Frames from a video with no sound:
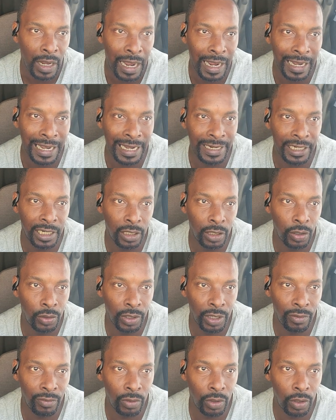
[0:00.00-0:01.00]
I got that
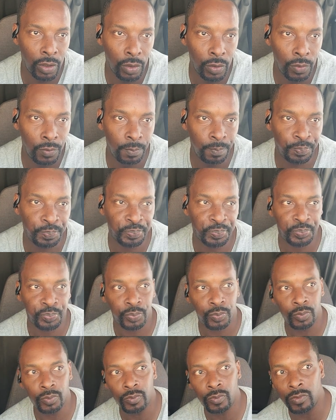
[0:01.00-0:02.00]
load, I rode.
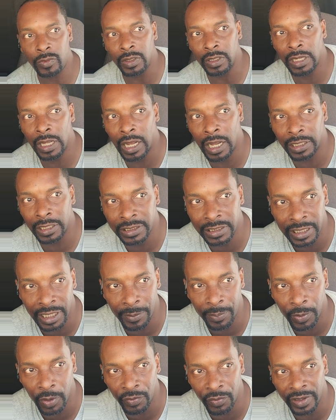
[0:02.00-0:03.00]
I
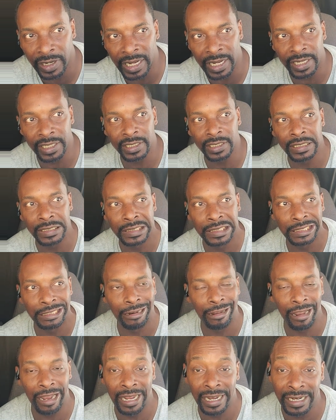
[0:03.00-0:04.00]
slept overnight,
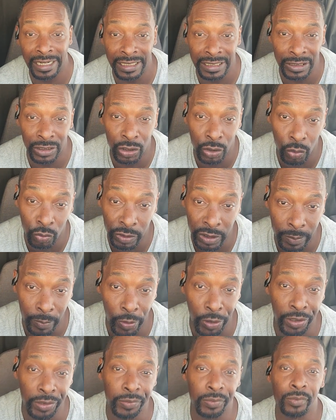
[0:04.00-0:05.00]
and Tuesday
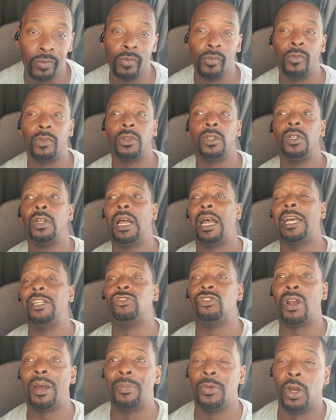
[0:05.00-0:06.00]
morning I
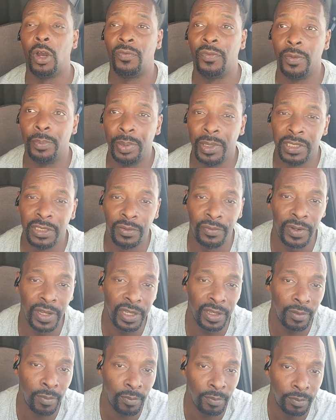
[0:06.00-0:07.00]
dropped off in
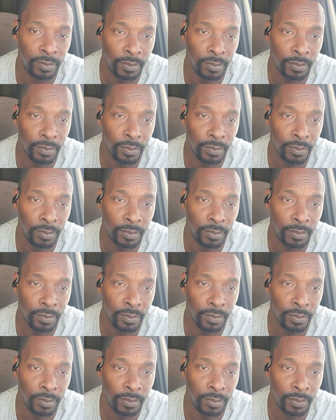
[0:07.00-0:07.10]
Pennsylvania.